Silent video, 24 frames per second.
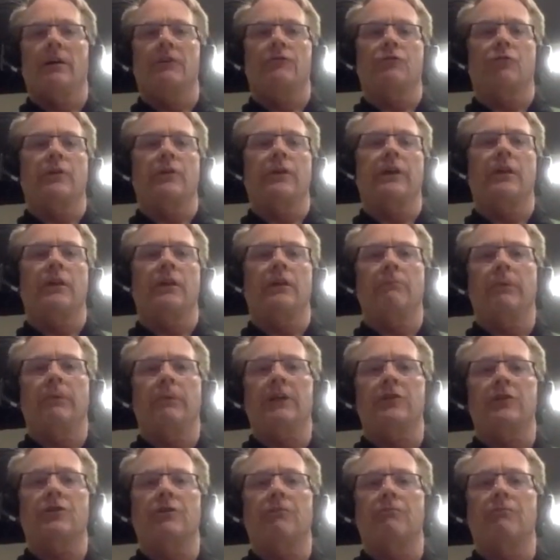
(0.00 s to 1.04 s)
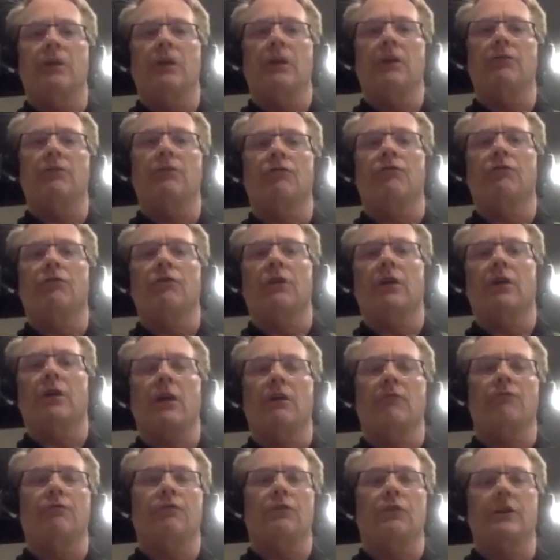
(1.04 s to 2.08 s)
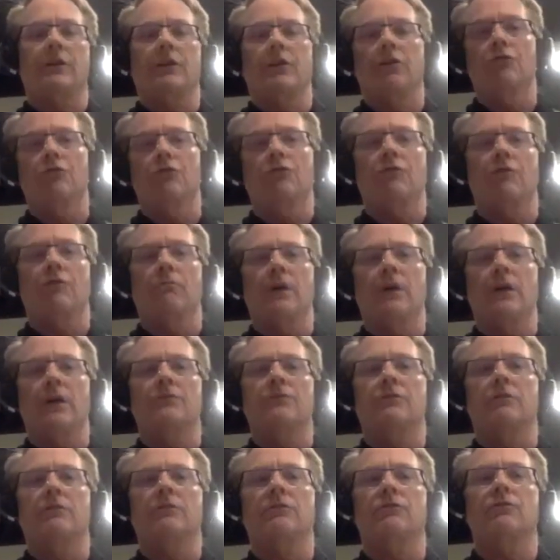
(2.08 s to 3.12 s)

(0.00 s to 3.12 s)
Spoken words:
So inhibition means you can't fully use the muscle,